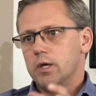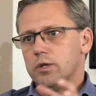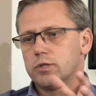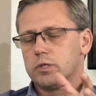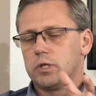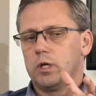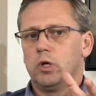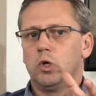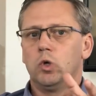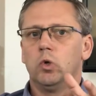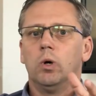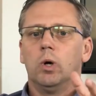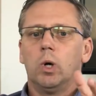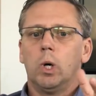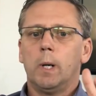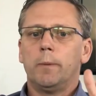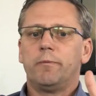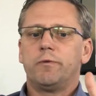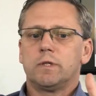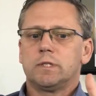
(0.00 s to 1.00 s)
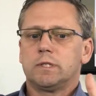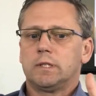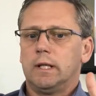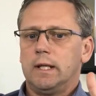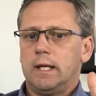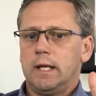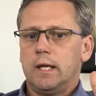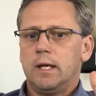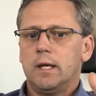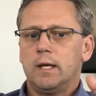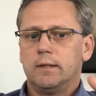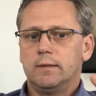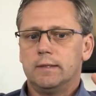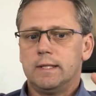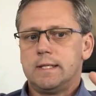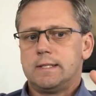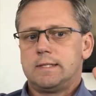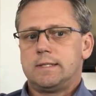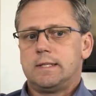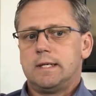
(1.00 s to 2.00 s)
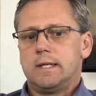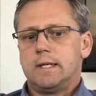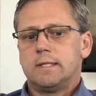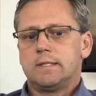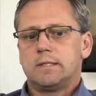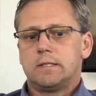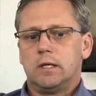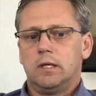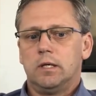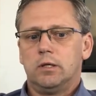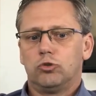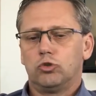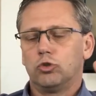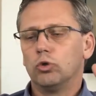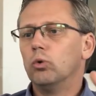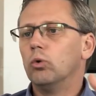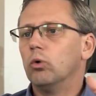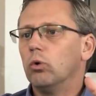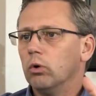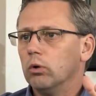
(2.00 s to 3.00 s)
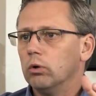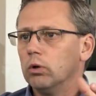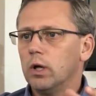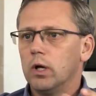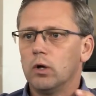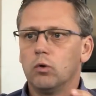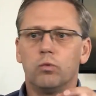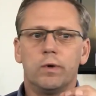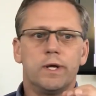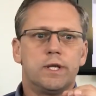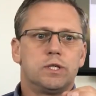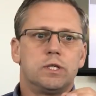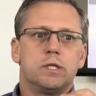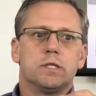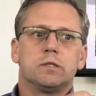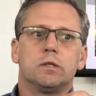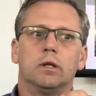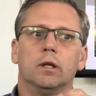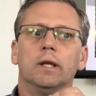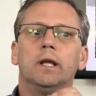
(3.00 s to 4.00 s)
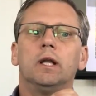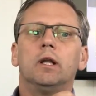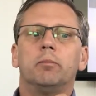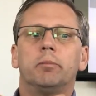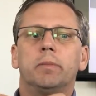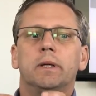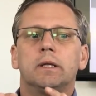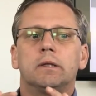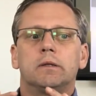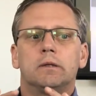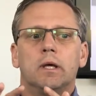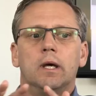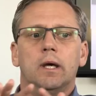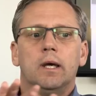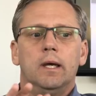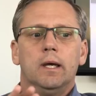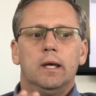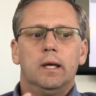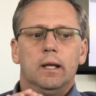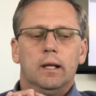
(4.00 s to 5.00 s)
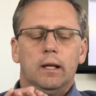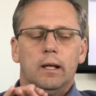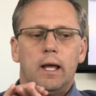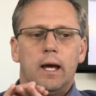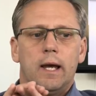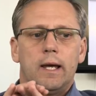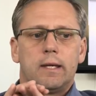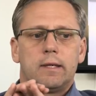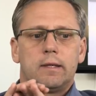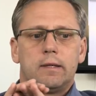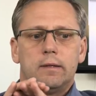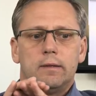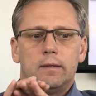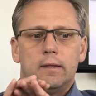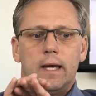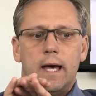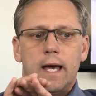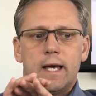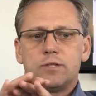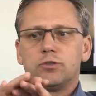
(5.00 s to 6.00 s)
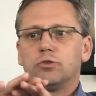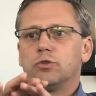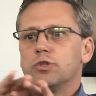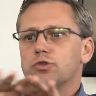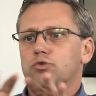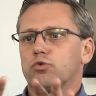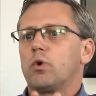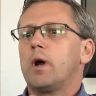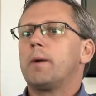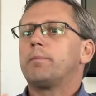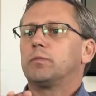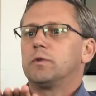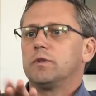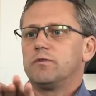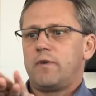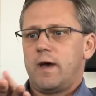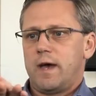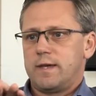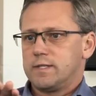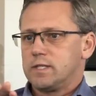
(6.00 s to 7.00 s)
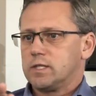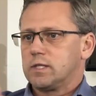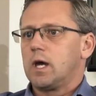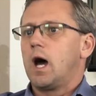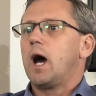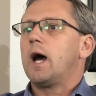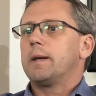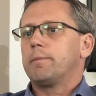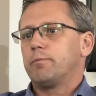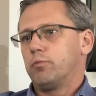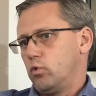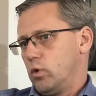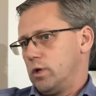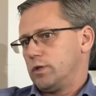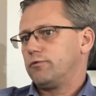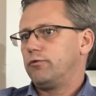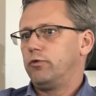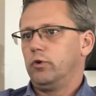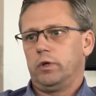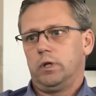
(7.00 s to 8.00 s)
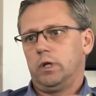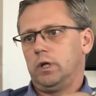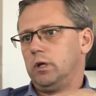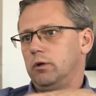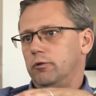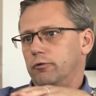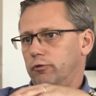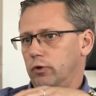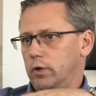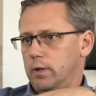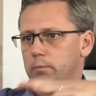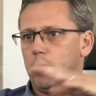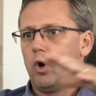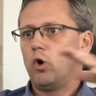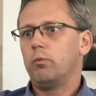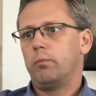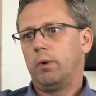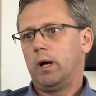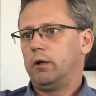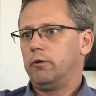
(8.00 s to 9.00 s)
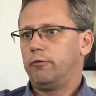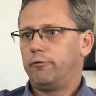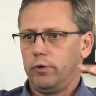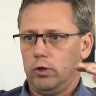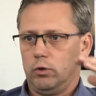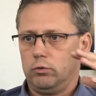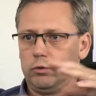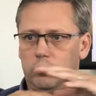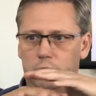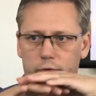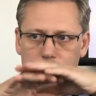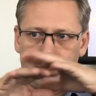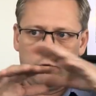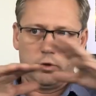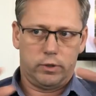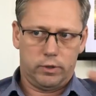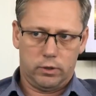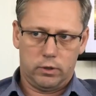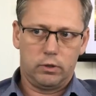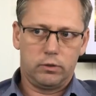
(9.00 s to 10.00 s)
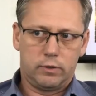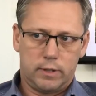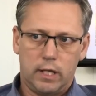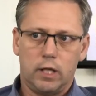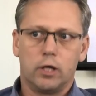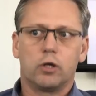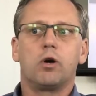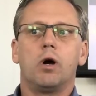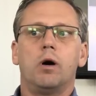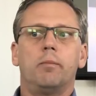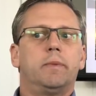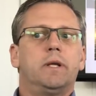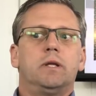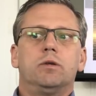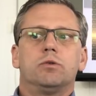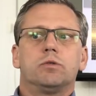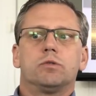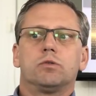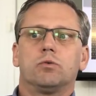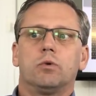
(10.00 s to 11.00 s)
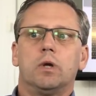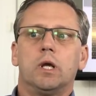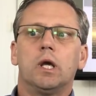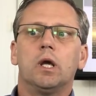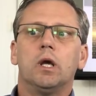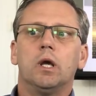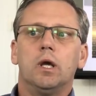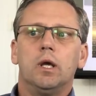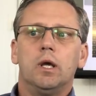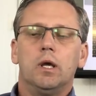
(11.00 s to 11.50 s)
So obviously this is a tool which is a little bit like as disruptive as Skype was for the mobile phone or for the telecom industry.